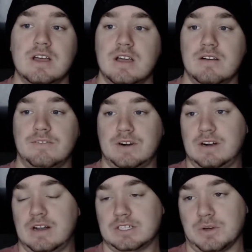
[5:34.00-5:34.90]

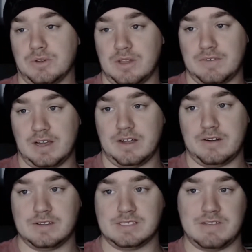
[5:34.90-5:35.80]
for a total of
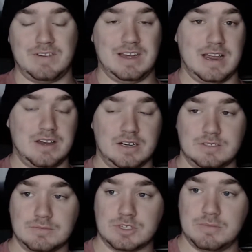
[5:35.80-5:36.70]
179 yards
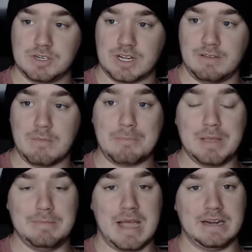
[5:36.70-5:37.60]
from scrimmage. I gave him a
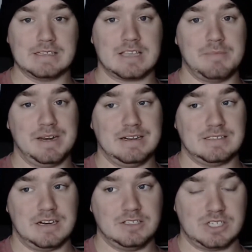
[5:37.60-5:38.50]
B- coming in as
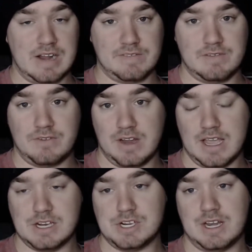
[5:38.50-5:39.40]
an undrafted free
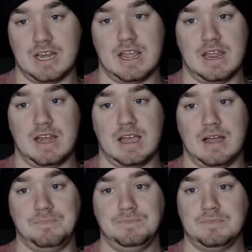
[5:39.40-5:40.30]
agent, and
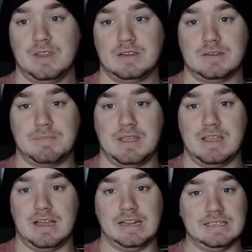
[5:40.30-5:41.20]
to be
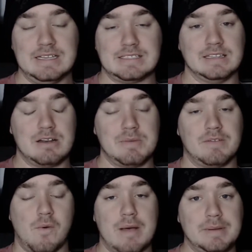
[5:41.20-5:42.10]
at least a little bit
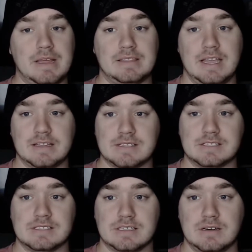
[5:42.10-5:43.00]
of a weapon at the end of the
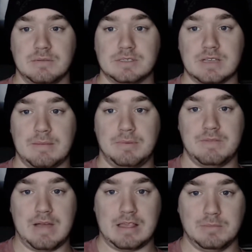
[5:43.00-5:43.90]
season was pretty
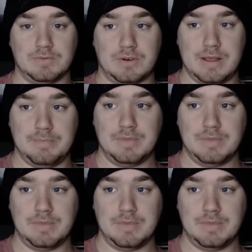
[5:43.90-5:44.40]
valuable for him